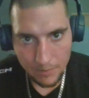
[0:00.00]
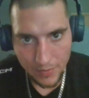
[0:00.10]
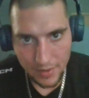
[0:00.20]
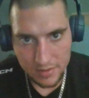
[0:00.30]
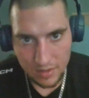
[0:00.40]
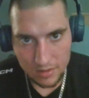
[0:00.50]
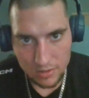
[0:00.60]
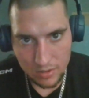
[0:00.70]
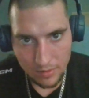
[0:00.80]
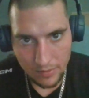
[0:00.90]
He said
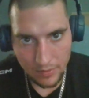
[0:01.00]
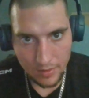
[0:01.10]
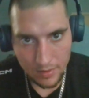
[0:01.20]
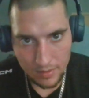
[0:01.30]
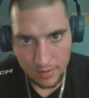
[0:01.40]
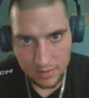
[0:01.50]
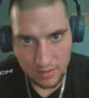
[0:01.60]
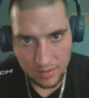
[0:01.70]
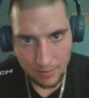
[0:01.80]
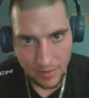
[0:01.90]

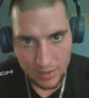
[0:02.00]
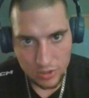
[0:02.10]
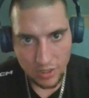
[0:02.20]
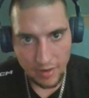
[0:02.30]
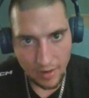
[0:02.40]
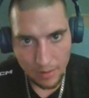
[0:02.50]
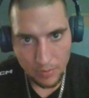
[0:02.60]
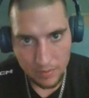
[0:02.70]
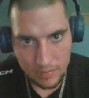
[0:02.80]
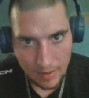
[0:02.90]
something like, "Shut up,
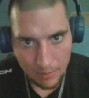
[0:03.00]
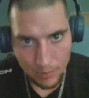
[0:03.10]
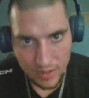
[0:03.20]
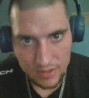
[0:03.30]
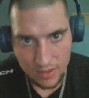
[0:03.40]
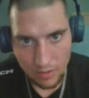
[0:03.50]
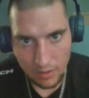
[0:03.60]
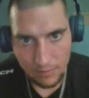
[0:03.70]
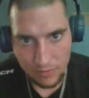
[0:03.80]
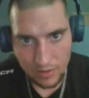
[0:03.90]
I'm busy
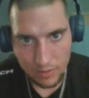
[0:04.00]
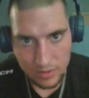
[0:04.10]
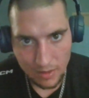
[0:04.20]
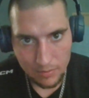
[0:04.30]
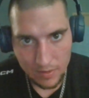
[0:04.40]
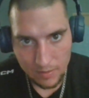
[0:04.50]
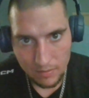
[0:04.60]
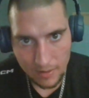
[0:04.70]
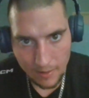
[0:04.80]
looking for something."